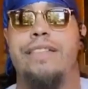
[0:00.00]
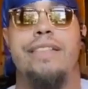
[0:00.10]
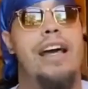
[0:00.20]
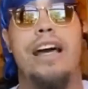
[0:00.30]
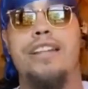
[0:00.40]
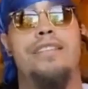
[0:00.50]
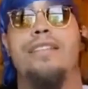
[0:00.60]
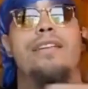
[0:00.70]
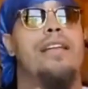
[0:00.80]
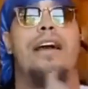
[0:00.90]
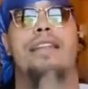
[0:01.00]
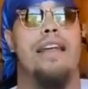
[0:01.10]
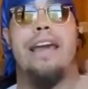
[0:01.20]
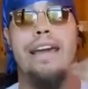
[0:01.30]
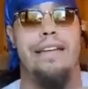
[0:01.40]
that's
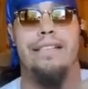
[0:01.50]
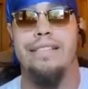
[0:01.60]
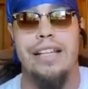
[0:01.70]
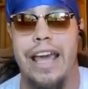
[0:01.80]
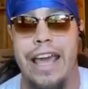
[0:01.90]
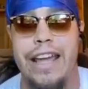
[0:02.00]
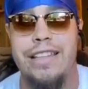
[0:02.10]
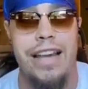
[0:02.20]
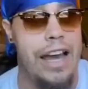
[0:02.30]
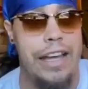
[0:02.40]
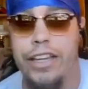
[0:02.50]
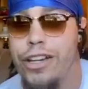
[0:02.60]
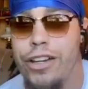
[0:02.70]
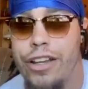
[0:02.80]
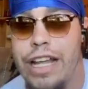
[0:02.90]
the
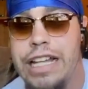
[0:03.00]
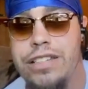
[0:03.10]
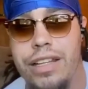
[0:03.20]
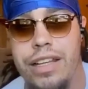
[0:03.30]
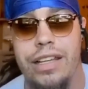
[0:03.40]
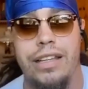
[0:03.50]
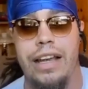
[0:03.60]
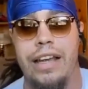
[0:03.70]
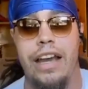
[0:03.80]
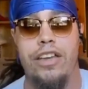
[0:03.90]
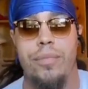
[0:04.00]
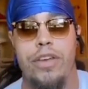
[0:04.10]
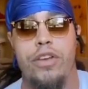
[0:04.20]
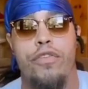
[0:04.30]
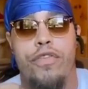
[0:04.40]
anti-cure. That's how
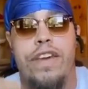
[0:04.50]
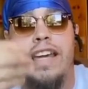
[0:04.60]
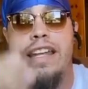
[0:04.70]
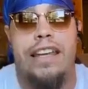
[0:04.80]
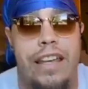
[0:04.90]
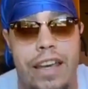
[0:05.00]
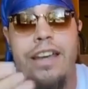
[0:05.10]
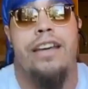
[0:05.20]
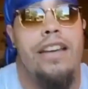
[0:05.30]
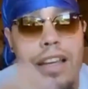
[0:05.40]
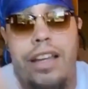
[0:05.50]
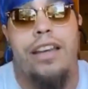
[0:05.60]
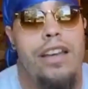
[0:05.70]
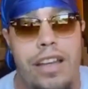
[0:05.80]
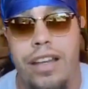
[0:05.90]
you're feeding it.
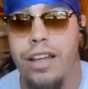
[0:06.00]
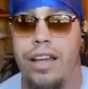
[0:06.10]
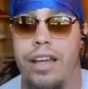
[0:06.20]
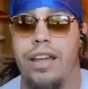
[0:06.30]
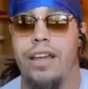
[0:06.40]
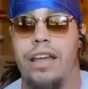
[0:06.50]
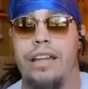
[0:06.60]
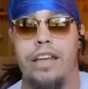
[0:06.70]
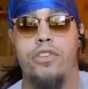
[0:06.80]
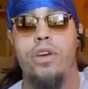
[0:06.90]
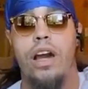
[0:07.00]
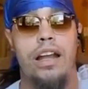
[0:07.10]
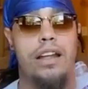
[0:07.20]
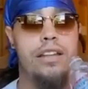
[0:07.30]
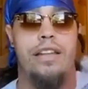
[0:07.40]
And you
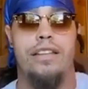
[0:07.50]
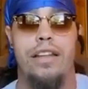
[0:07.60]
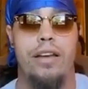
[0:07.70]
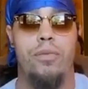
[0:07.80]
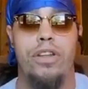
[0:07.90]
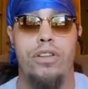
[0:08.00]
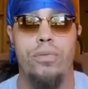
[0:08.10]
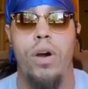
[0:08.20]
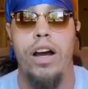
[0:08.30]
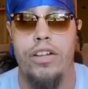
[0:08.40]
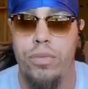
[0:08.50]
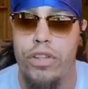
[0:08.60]
gotta, when